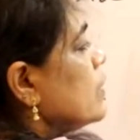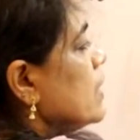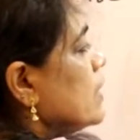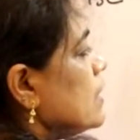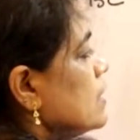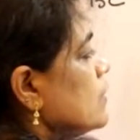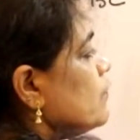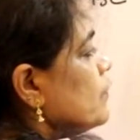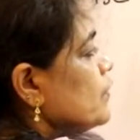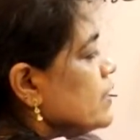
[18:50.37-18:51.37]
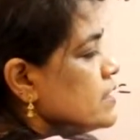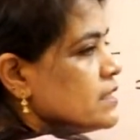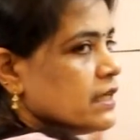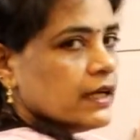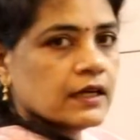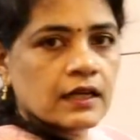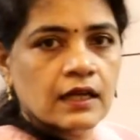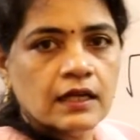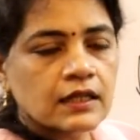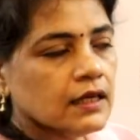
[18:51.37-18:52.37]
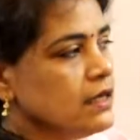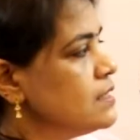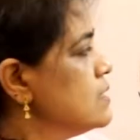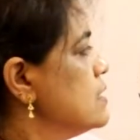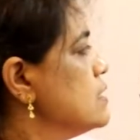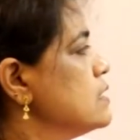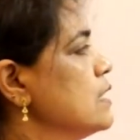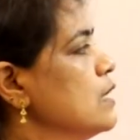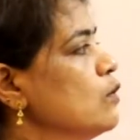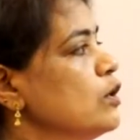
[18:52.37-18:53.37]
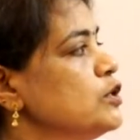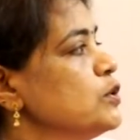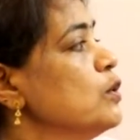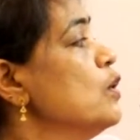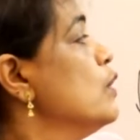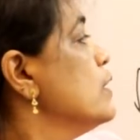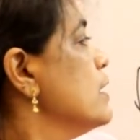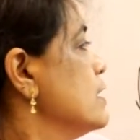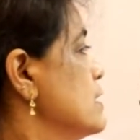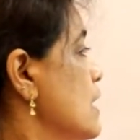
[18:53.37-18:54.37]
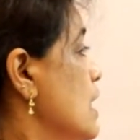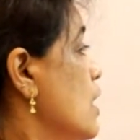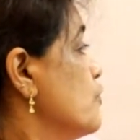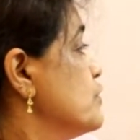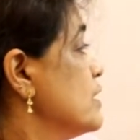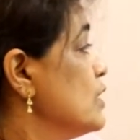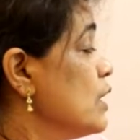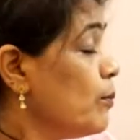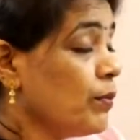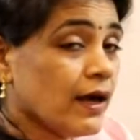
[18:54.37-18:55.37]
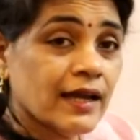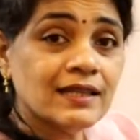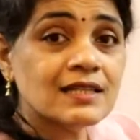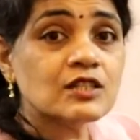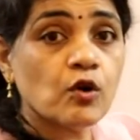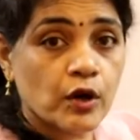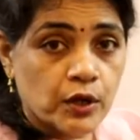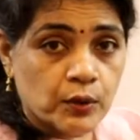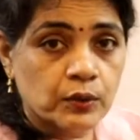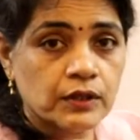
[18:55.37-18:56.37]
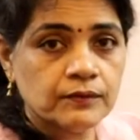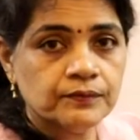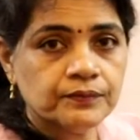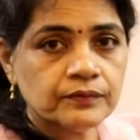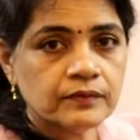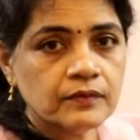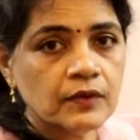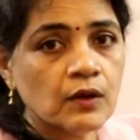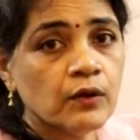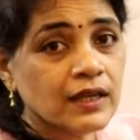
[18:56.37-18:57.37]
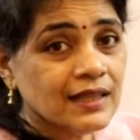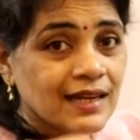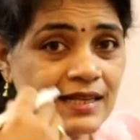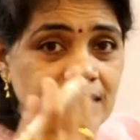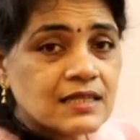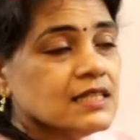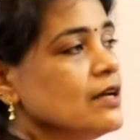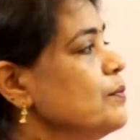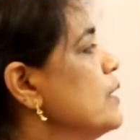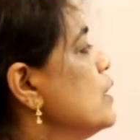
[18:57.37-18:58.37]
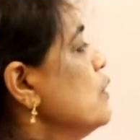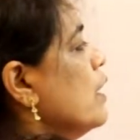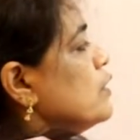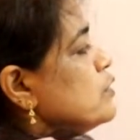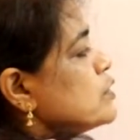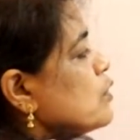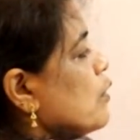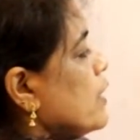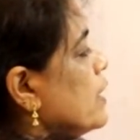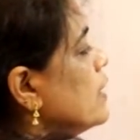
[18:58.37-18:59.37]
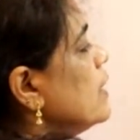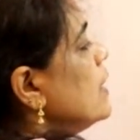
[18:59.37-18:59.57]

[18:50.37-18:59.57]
here if it is 10, the distance is equal to, after applying the square root, okay, in the next step you have to square.